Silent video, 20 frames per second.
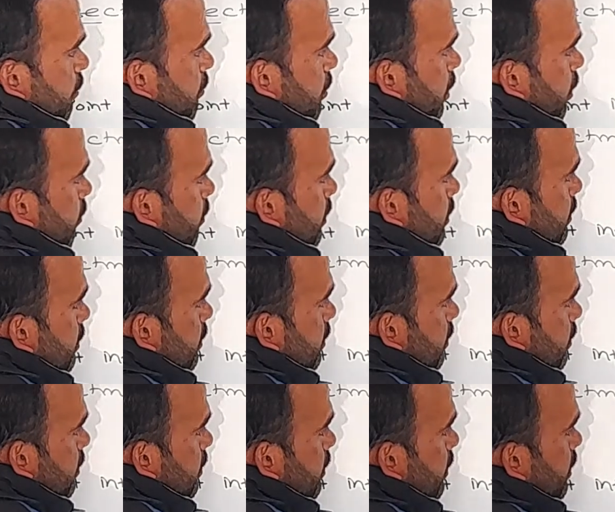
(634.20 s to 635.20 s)
we have
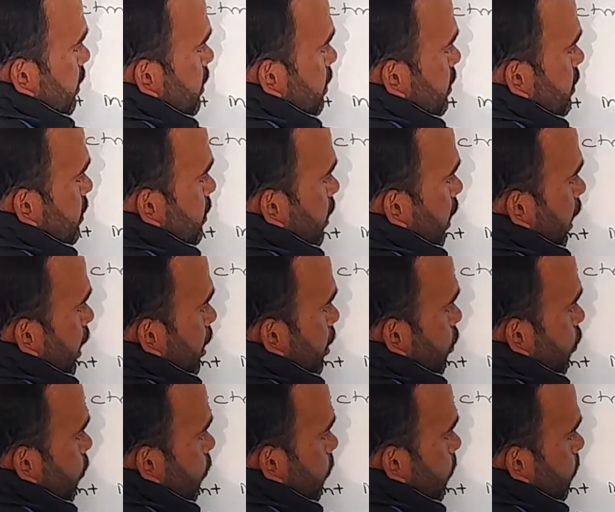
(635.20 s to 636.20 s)
discussed, these kind
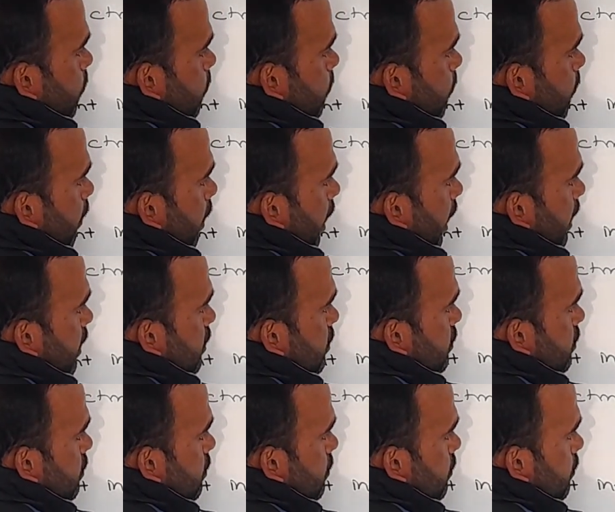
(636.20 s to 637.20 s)
of
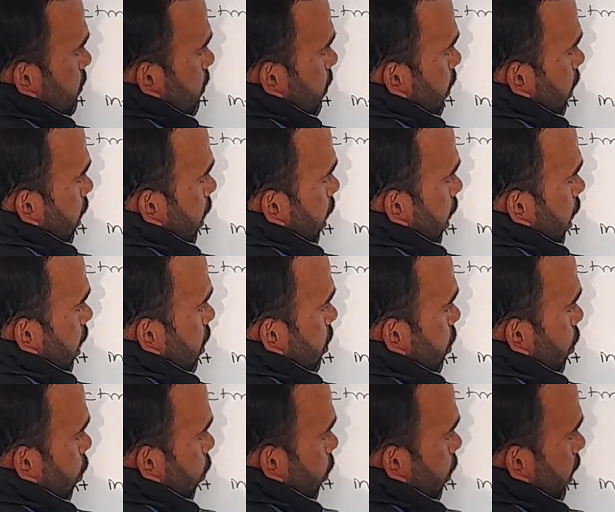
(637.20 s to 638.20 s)
lines
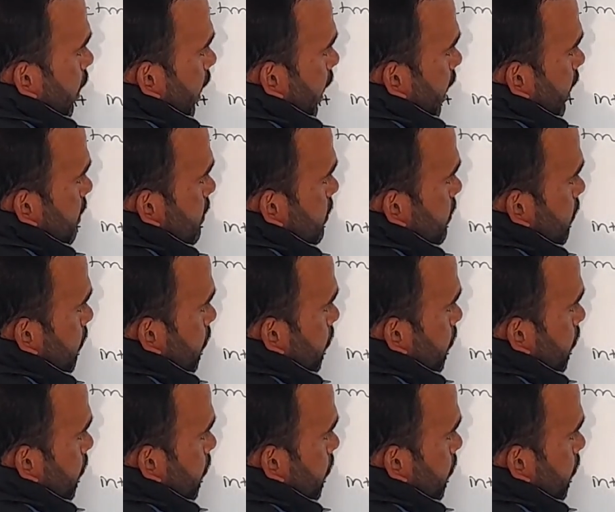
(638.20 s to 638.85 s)
are called as